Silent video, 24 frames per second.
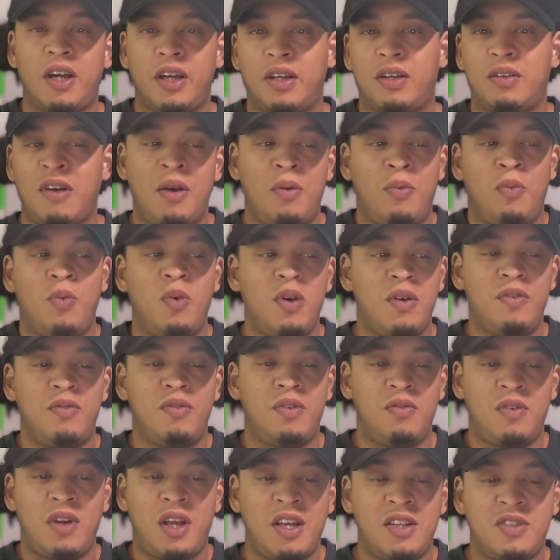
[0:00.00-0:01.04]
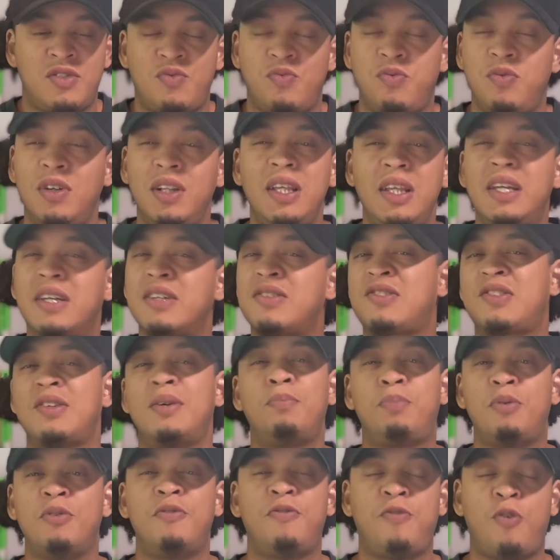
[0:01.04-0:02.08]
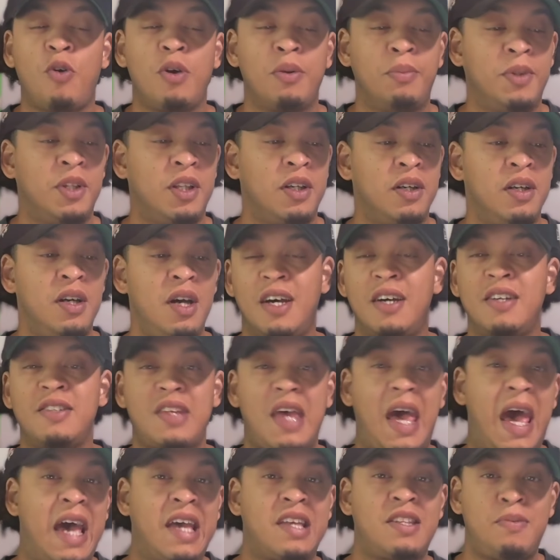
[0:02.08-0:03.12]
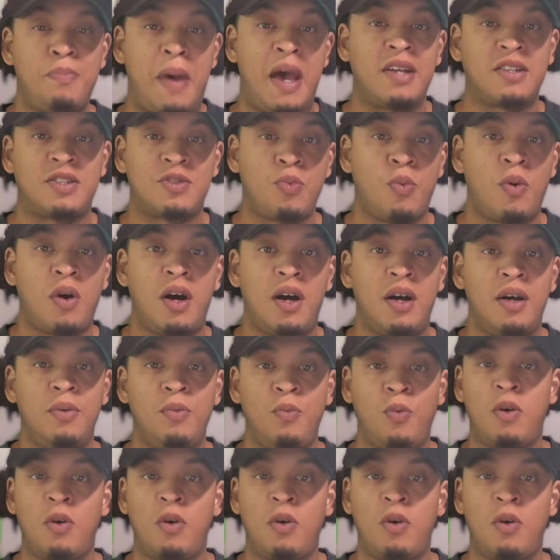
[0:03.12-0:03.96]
like, right? It's really a simple formula. Does X match Y?